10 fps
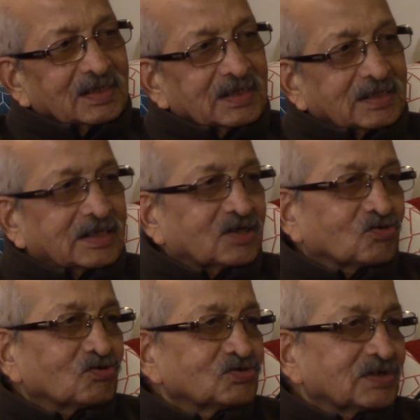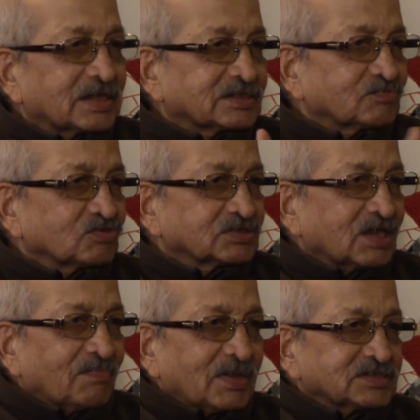As I told you, except your
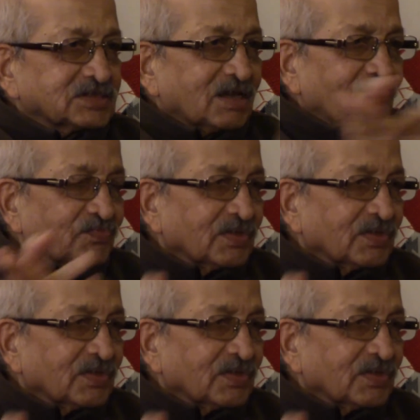selfless self,